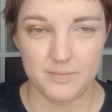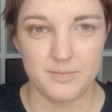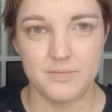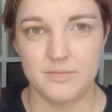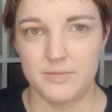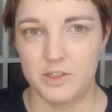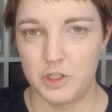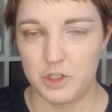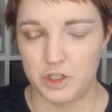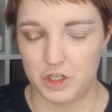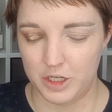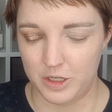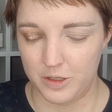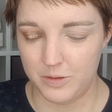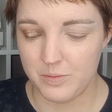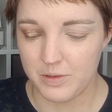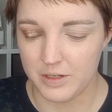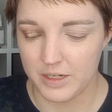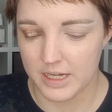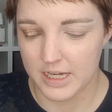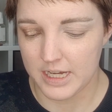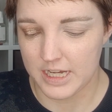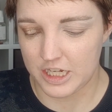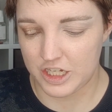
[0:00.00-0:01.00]
YouTube
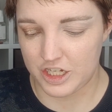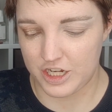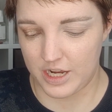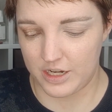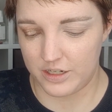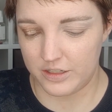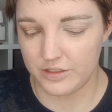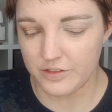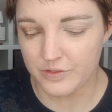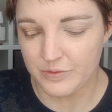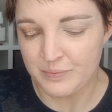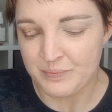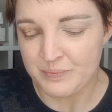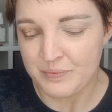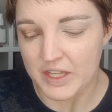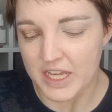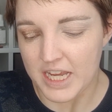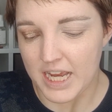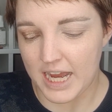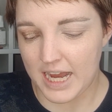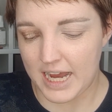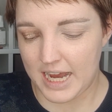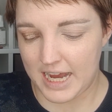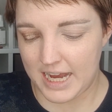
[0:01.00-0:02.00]
channel,
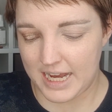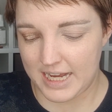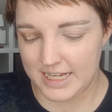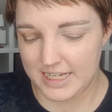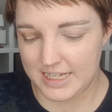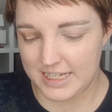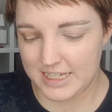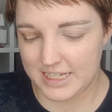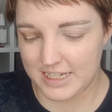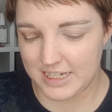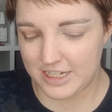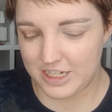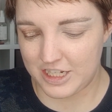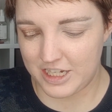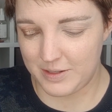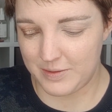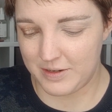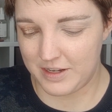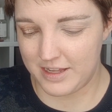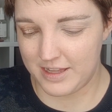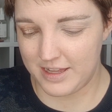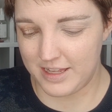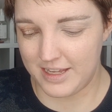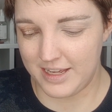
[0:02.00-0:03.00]
and
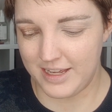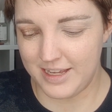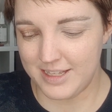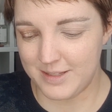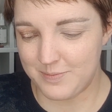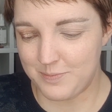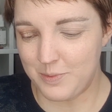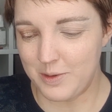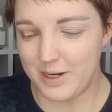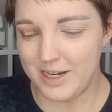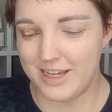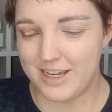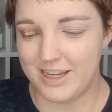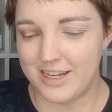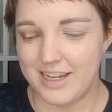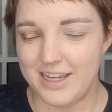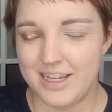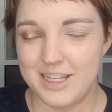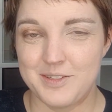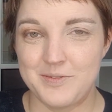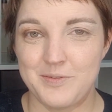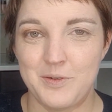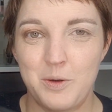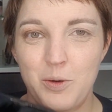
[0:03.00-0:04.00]
it's brilliant.
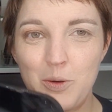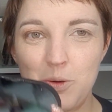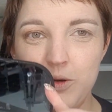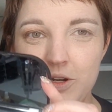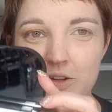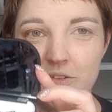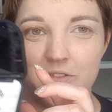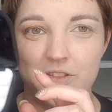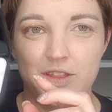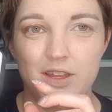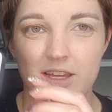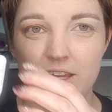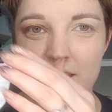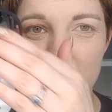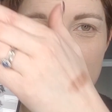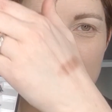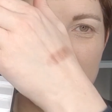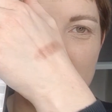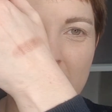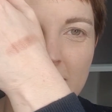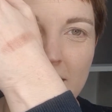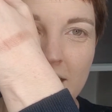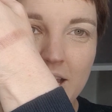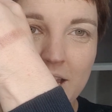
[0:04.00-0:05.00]
It's for all of
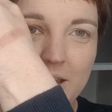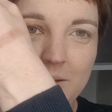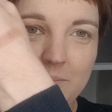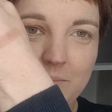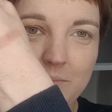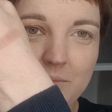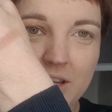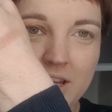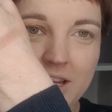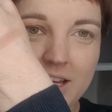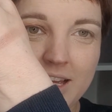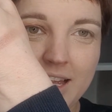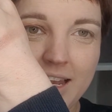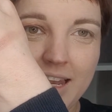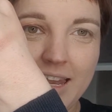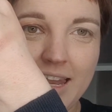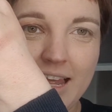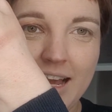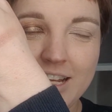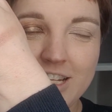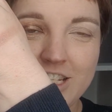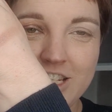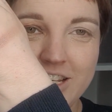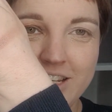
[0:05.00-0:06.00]
the
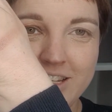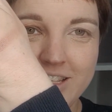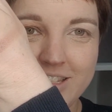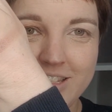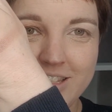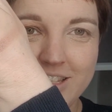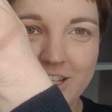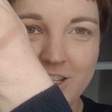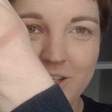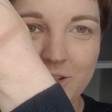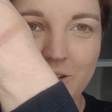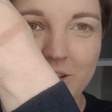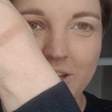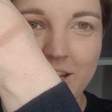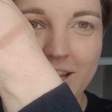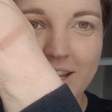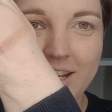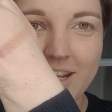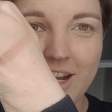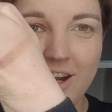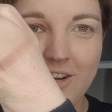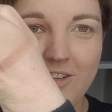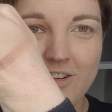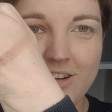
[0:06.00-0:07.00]
lashes that you're like
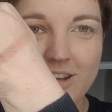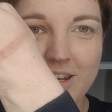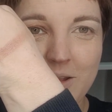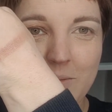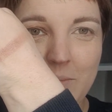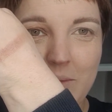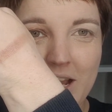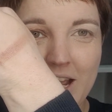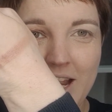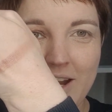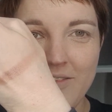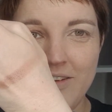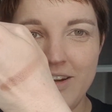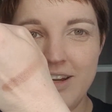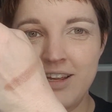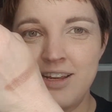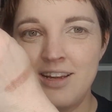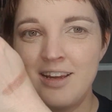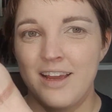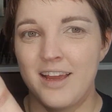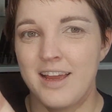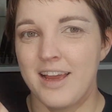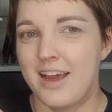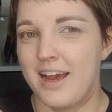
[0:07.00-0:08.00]
currently
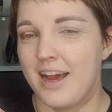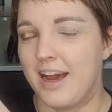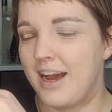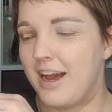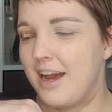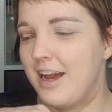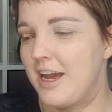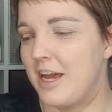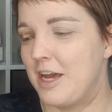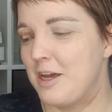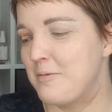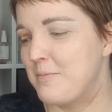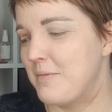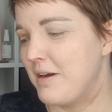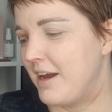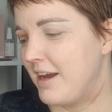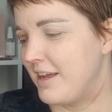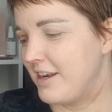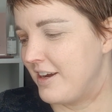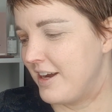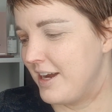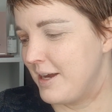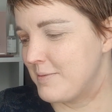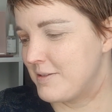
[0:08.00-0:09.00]
wearing, and
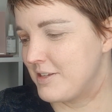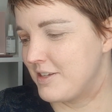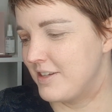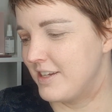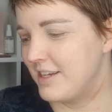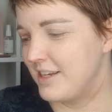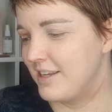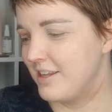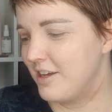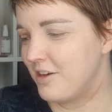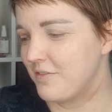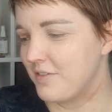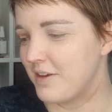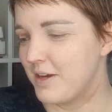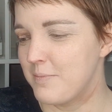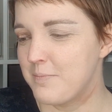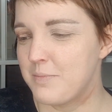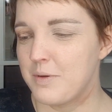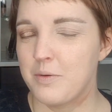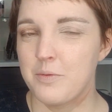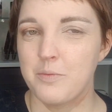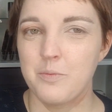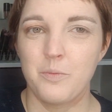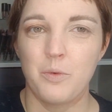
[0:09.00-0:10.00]
I absolutely love it.
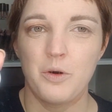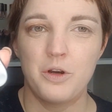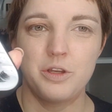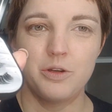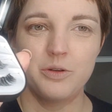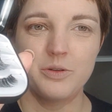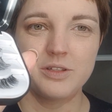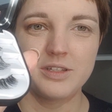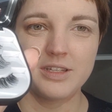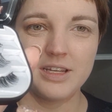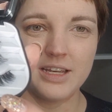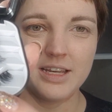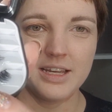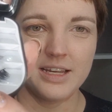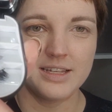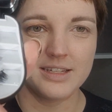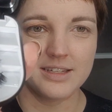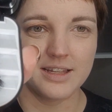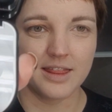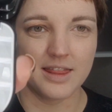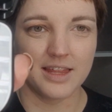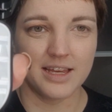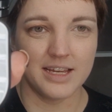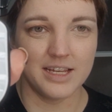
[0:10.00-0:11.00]
But what you'll see is
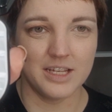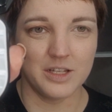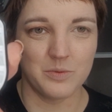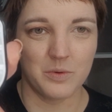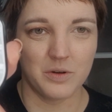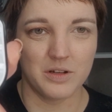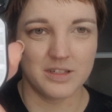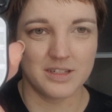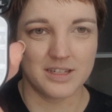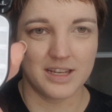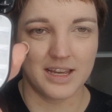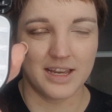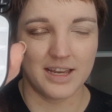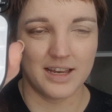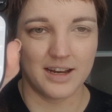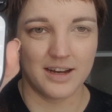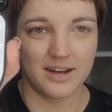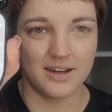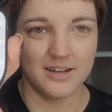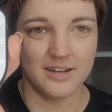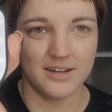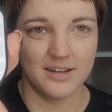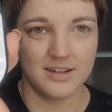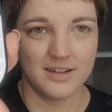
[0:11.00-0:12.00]
these ones
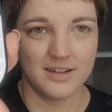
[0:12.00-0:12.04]
here